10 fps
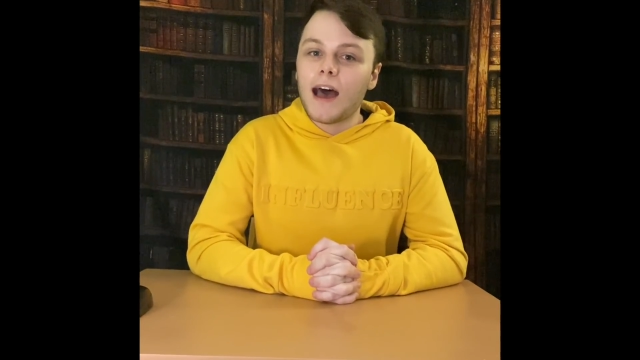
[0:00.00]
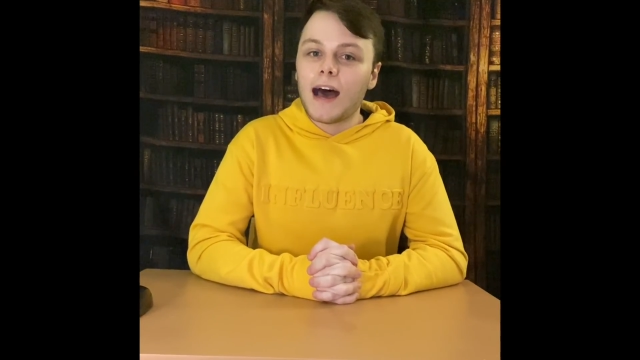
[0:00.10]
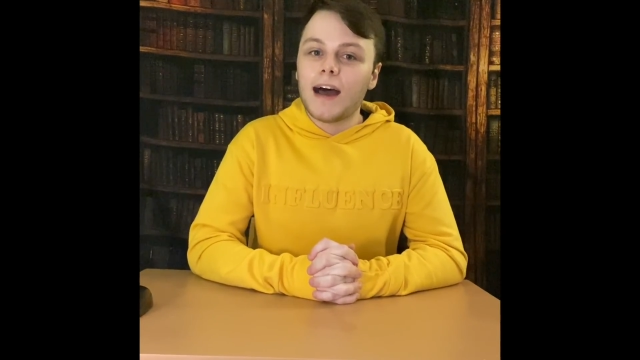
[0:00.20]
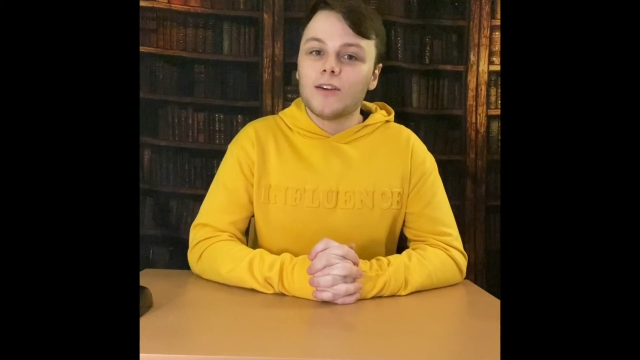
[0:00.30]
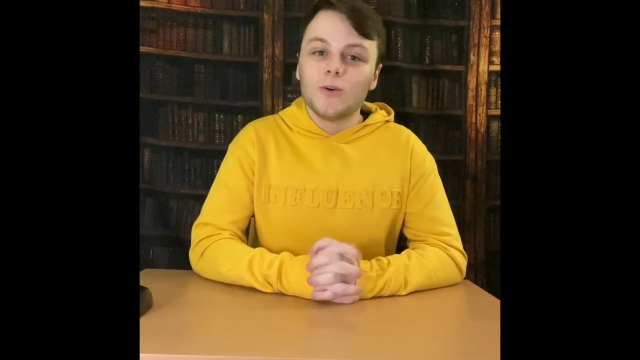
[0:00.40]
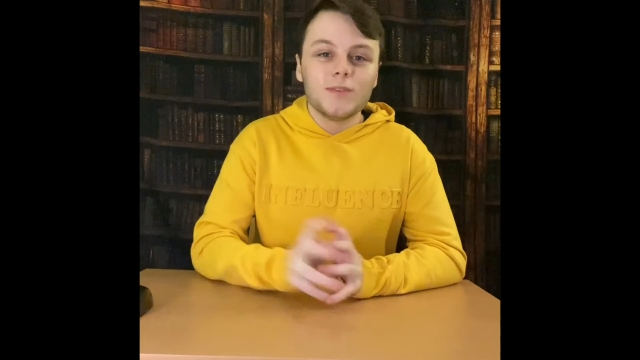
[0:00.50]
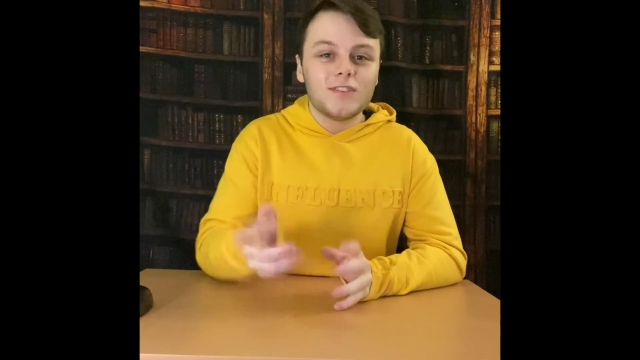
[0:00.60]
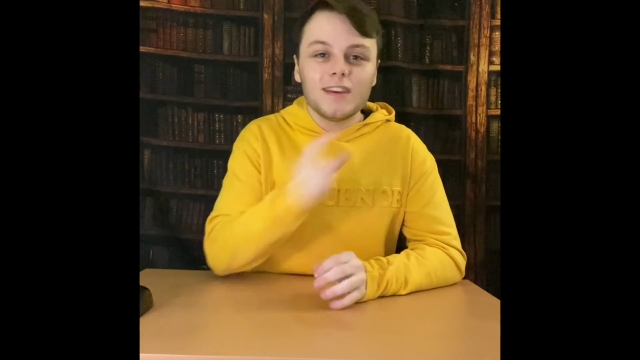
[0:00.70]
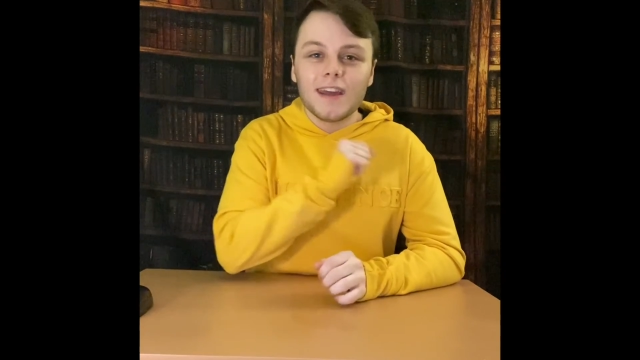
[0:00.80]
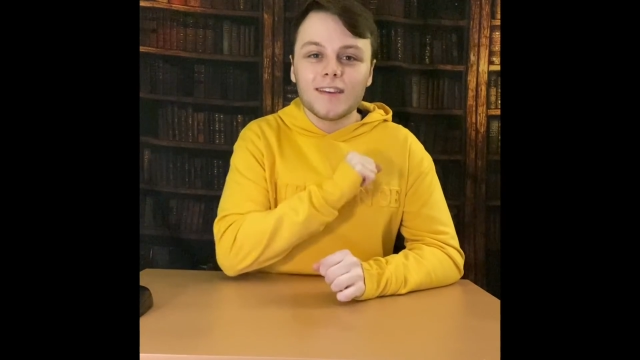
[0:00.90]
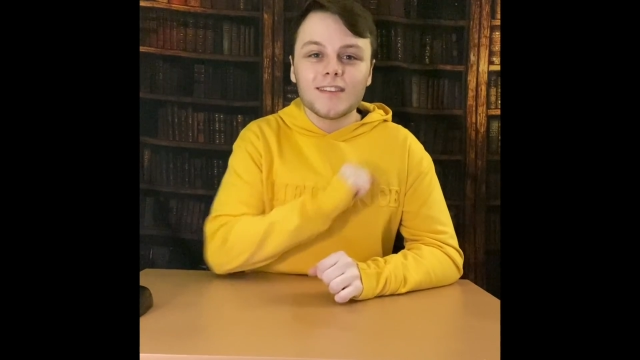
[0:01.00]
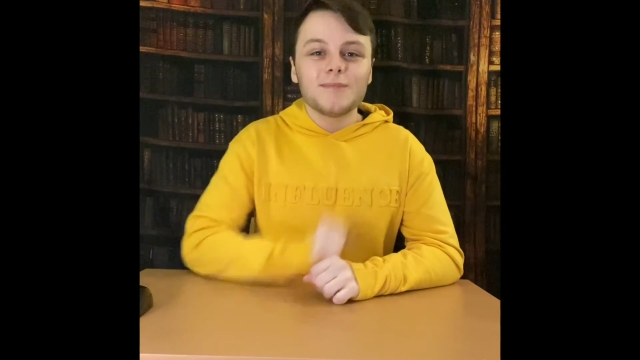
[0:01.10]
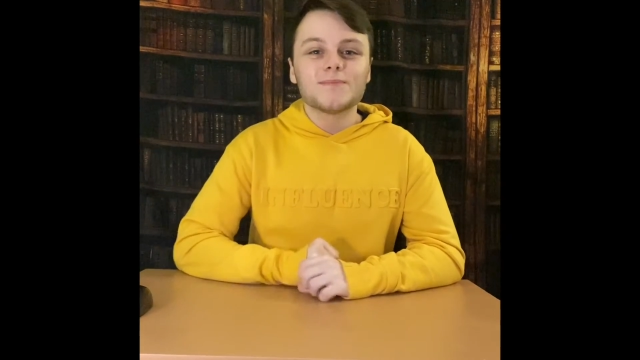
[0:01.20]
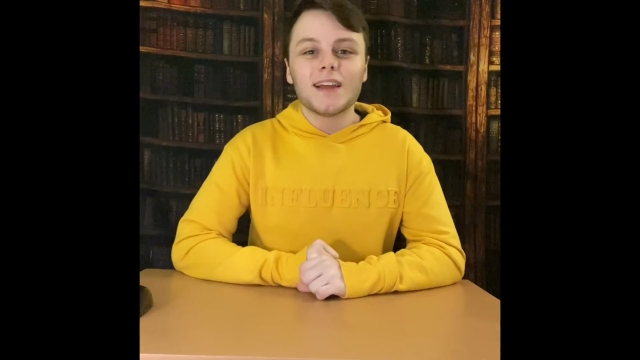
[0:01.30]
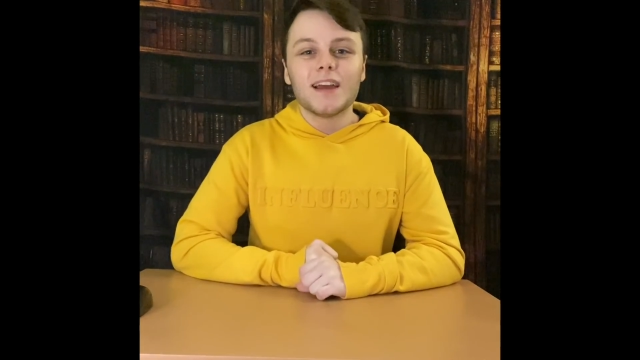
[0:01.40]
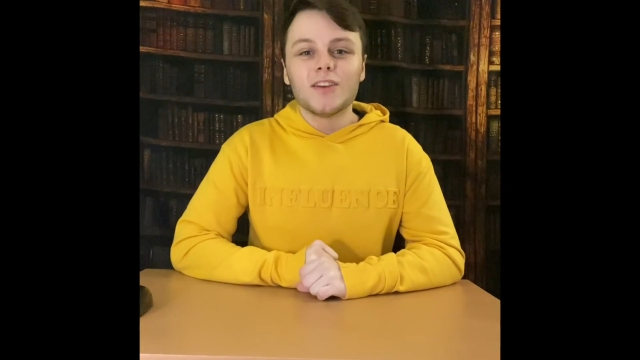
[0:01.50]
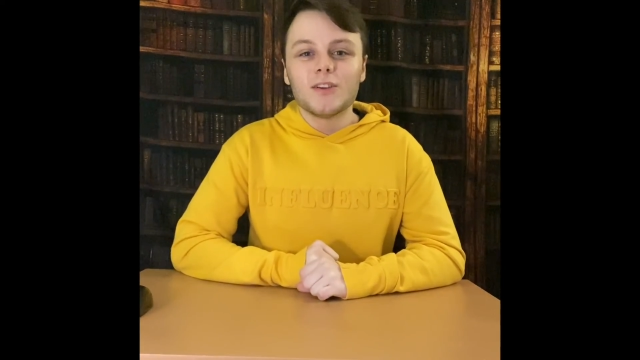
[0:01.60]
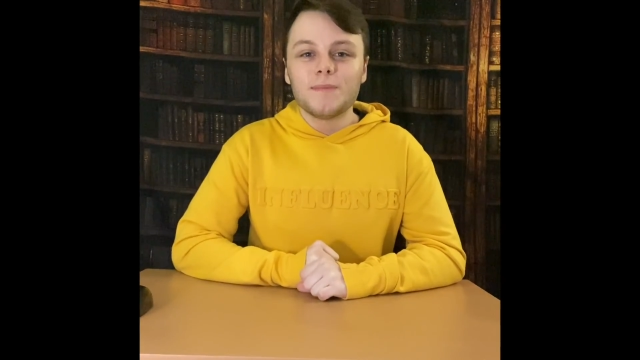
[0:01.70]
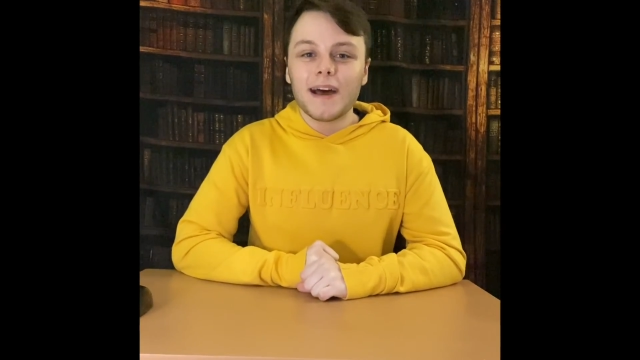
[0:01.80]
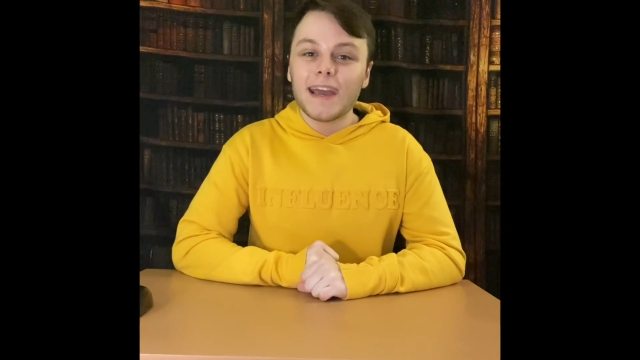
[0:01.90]
And I hope to see you next time.
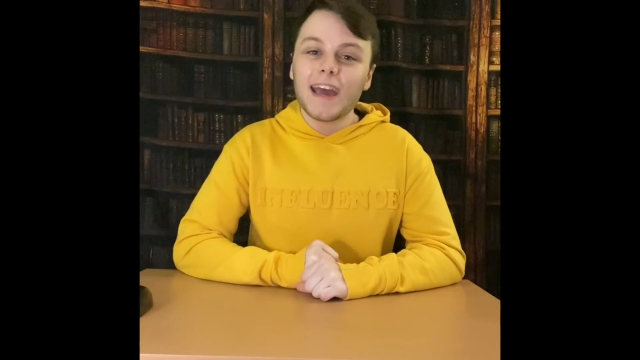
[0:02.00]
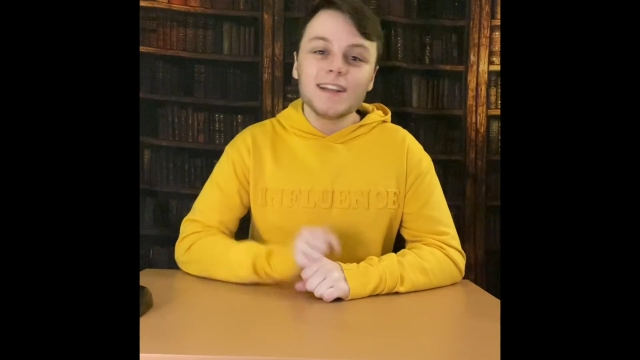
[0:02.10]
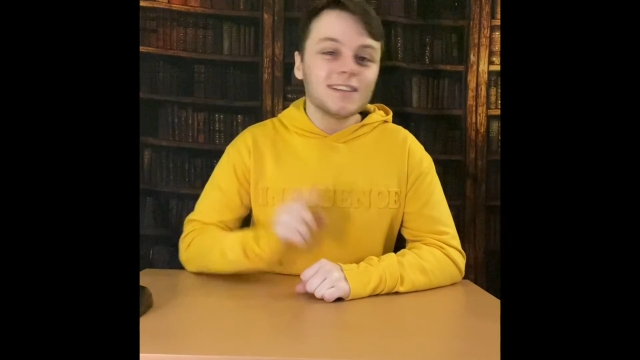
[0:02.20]
Goodbye and